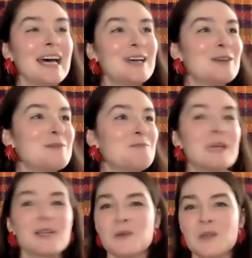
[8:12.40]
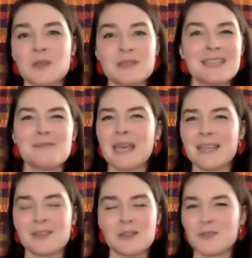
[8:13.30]
minerals and
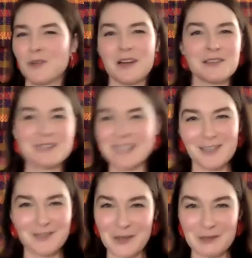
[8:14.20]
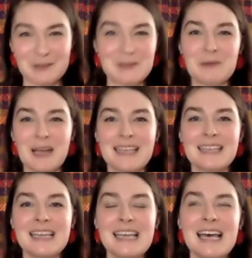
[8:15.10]
metals for our cell phones,
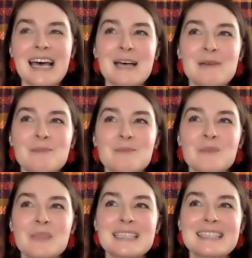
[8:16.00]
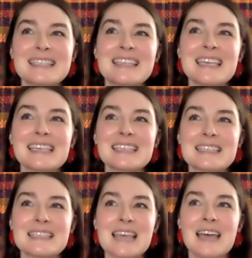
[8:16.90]
right? These things
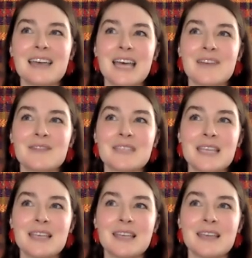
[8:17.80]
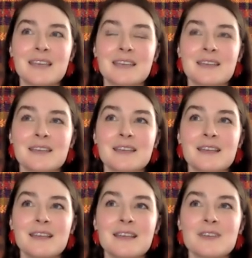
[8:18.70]
that have taken
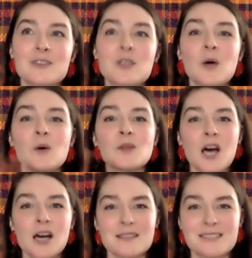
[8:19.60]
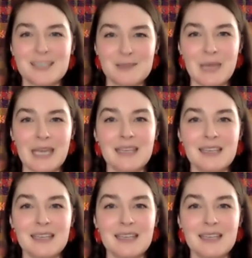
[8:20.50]
so long to make